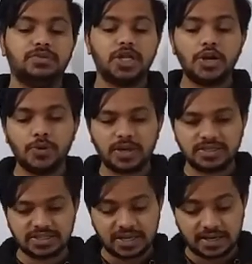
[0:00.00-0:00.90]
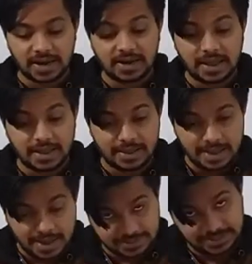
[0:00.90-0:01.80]
Then you can say that
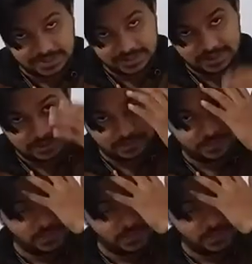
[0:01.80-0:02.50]
yes.